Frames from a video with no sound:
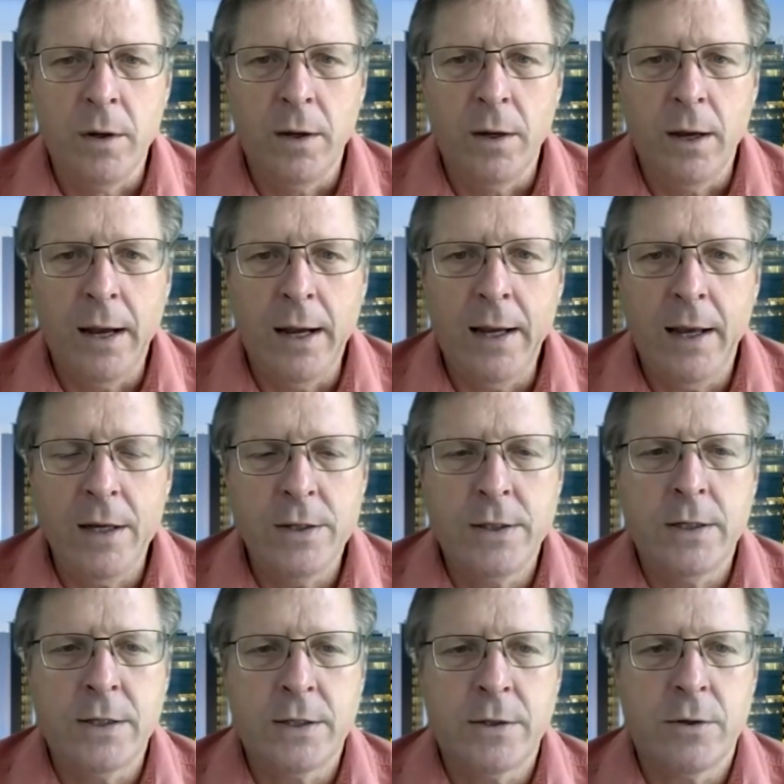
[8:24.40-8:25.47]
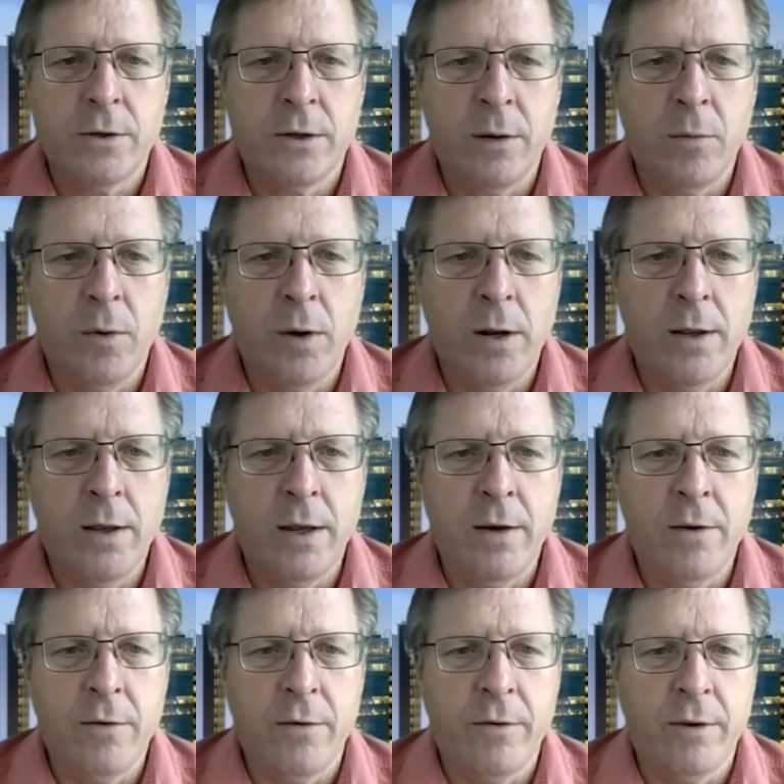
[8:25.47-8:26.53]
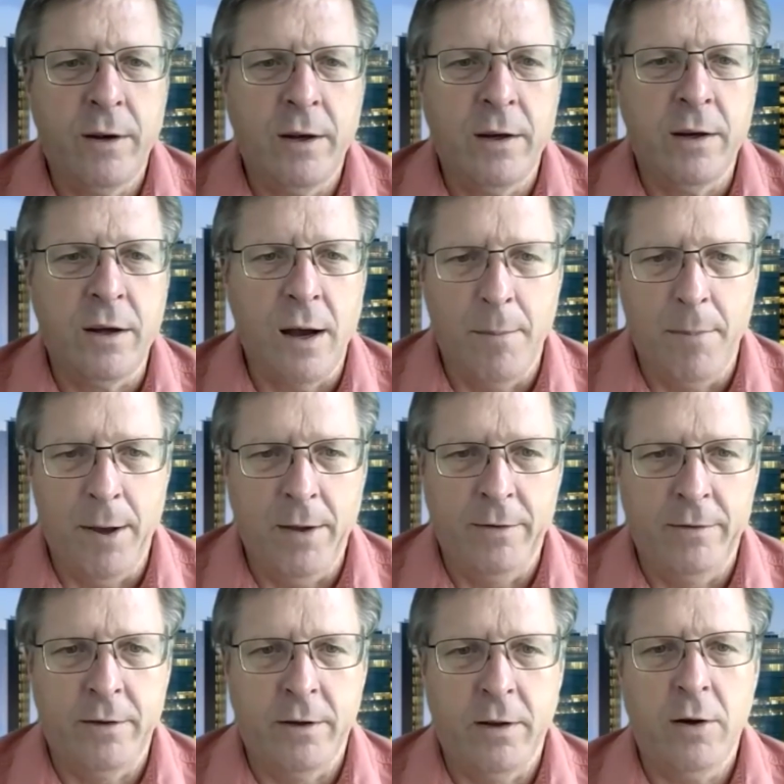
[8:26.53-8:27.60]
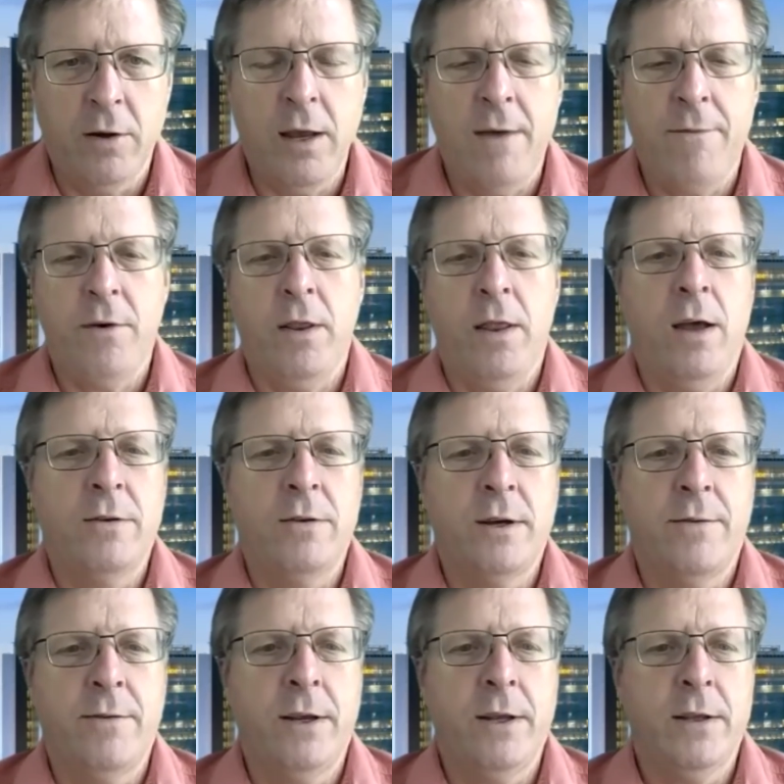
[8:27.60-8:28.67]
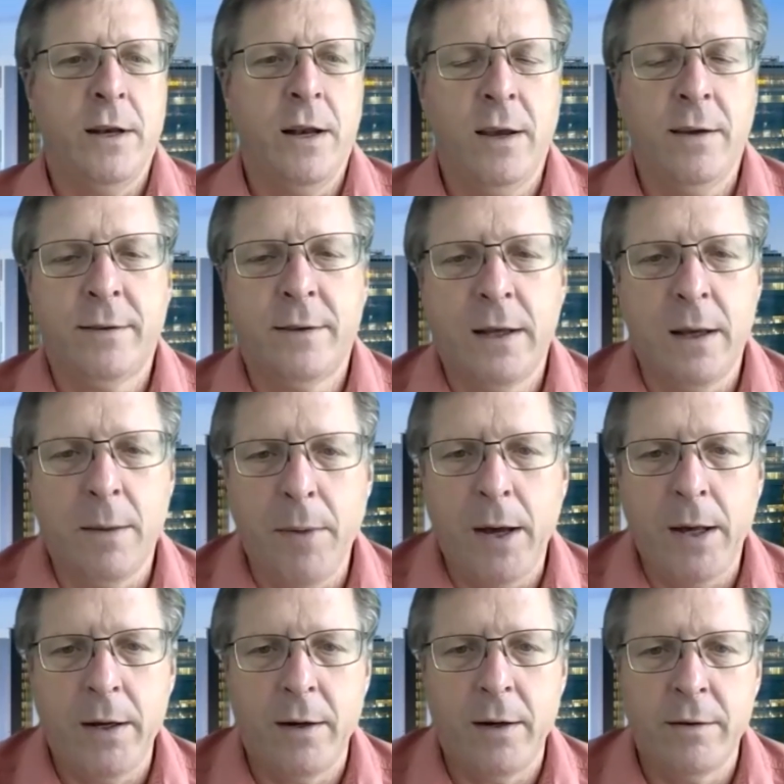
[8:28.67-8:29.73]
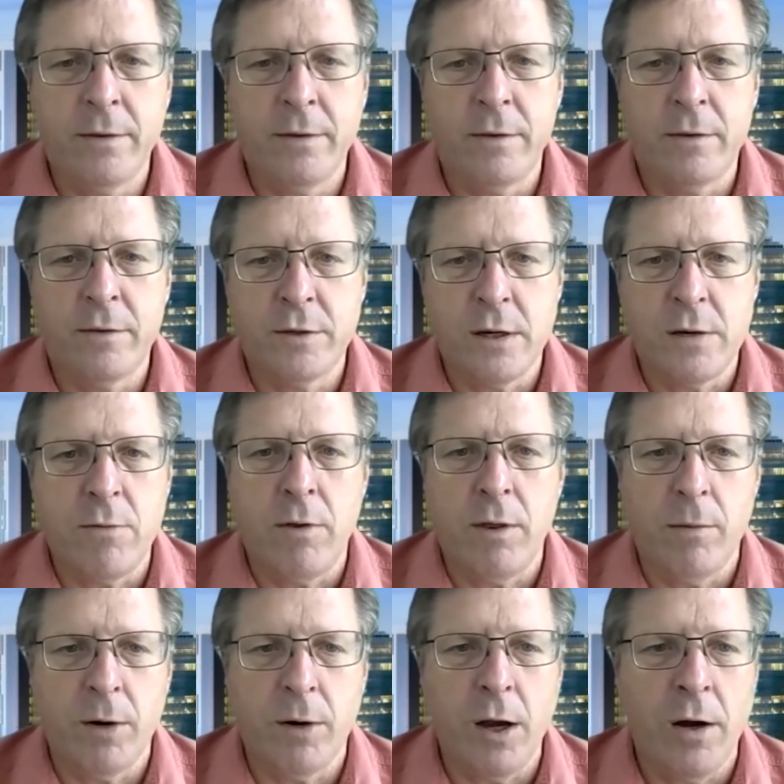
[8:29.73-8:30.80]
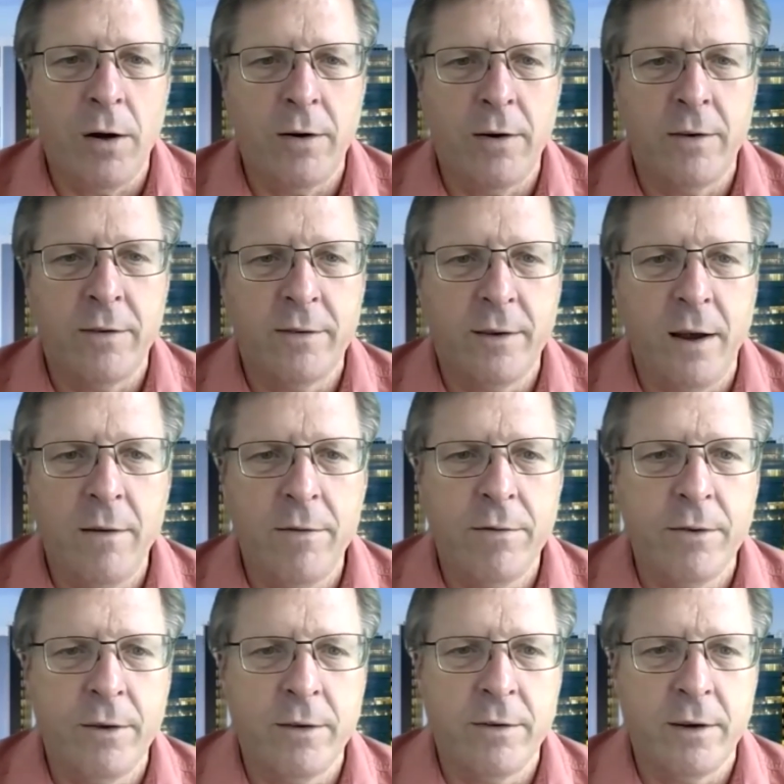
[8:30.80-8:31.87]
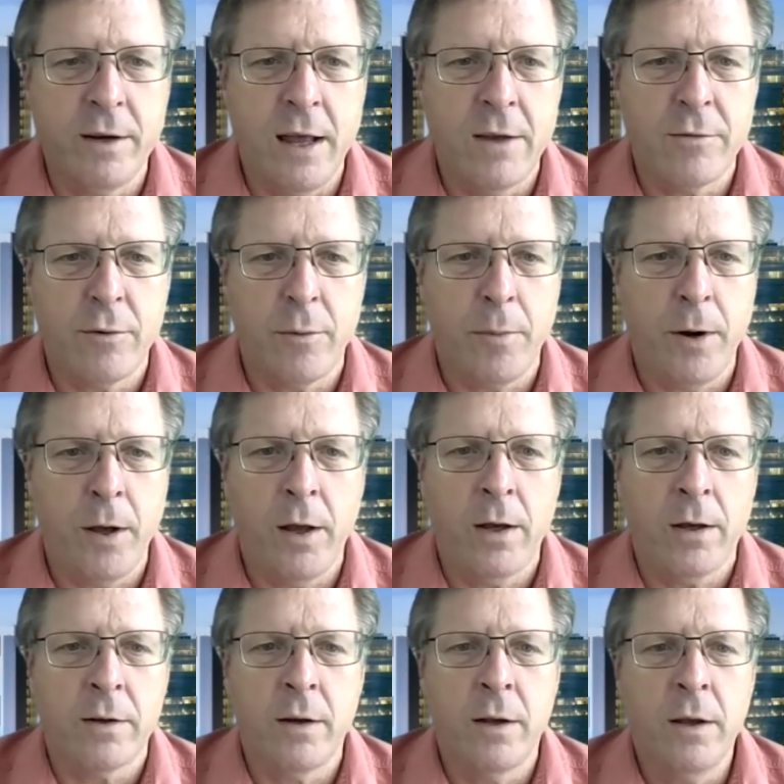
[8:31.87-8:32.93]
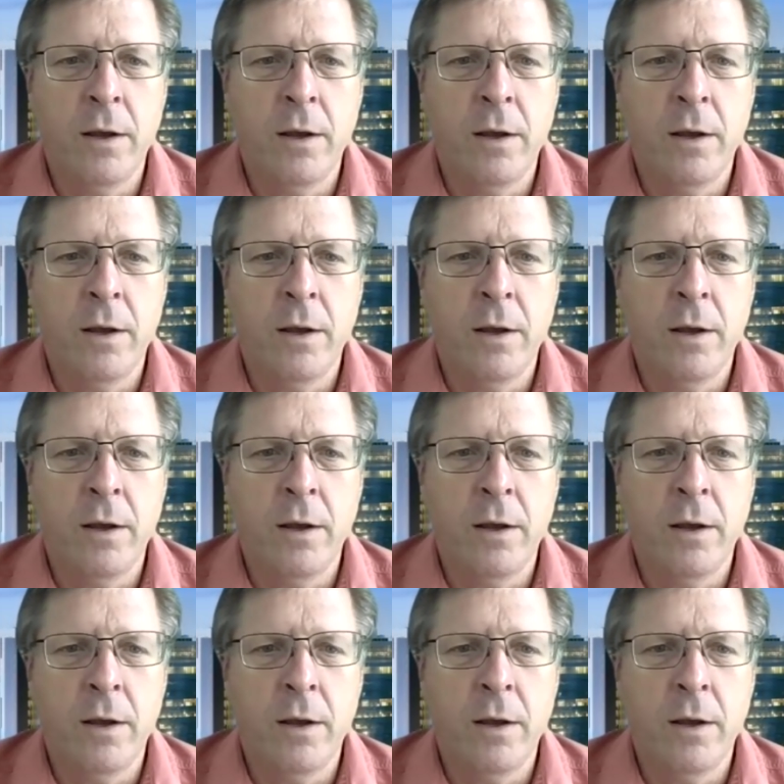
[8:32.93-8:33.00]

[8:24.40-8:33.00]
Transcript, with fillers: AKG is certainly one of the interesting compounds to look at for longevity. And the nice thing about it is it's generally regarded as safe. It's a natural product.